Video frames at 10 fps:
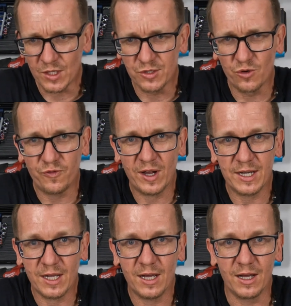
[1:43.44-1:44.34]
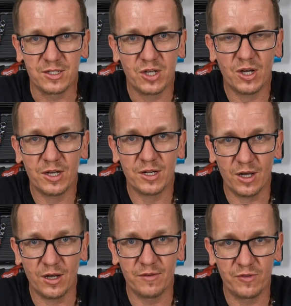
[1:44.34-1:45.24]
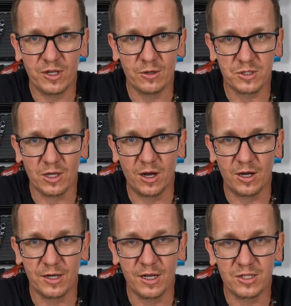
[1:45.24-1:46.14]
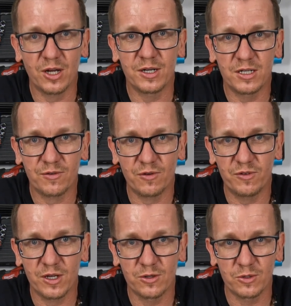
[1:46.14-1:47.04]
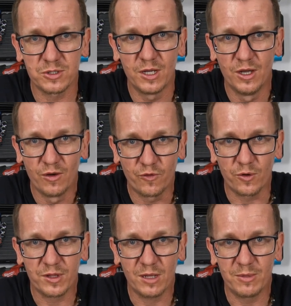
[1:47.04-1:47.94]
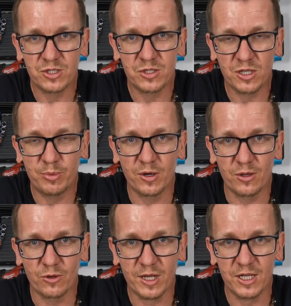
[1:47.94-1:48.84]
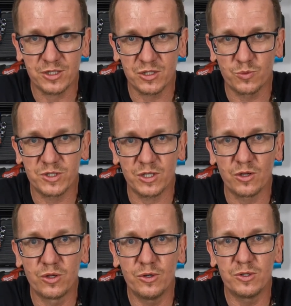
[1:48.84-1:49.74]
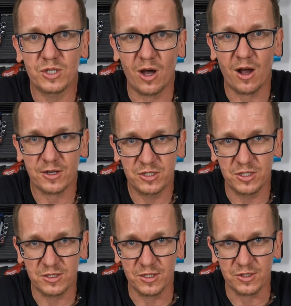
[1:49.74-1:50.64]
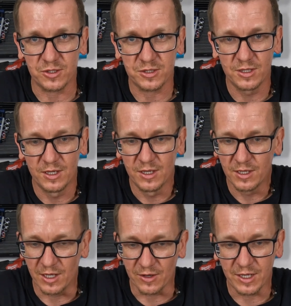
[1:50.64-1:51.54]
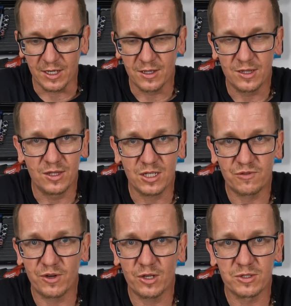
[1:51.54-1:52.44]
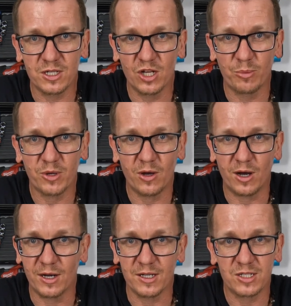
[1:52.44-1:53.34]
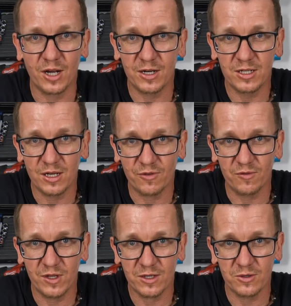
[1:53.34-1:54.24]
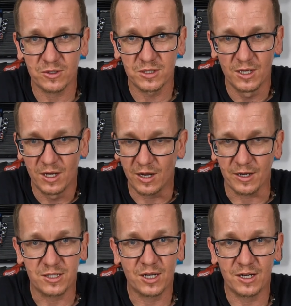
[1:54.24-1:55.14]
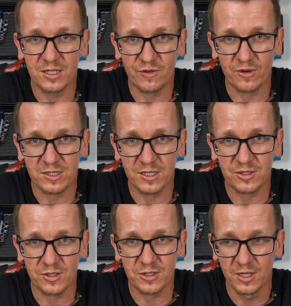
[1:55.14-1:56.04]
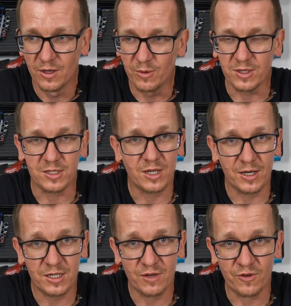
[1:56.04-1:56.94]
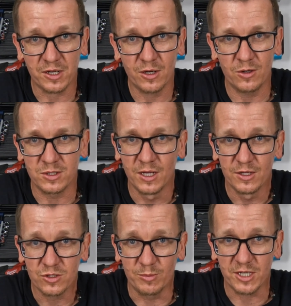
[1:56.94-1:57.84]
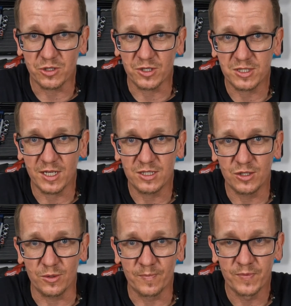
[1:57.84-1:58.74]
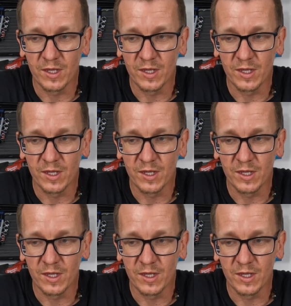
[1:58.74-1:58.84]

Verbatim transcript: You'll find a ton of videos on a ton of different vehicles for the emissions component locations, which includes oxygen sensors. Now again, this video is gonna help you out on a ton of different vehicles, on a ton of different sensors, with a ton of different codes. So make sure to stay tuned.